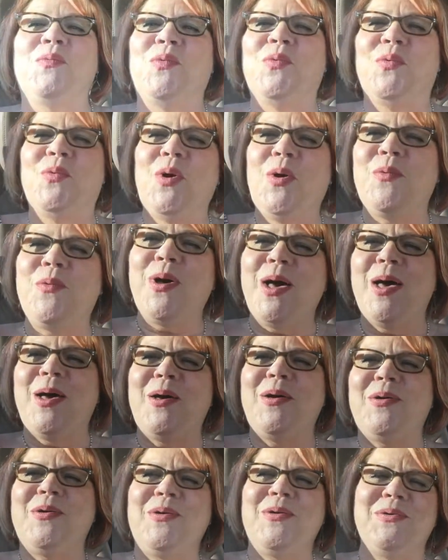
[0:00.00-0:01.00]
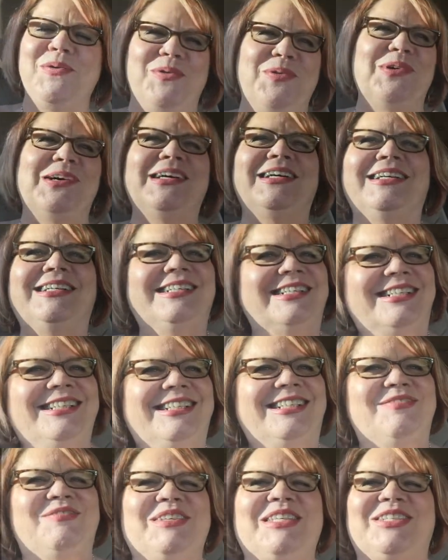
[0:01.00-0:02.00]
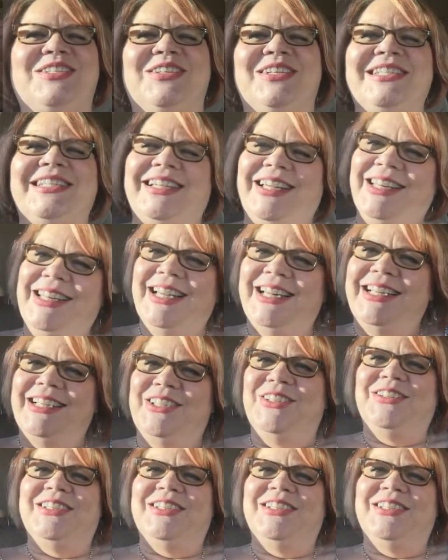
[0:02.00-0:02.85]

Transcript: Whoa, whoa! Mister Escalated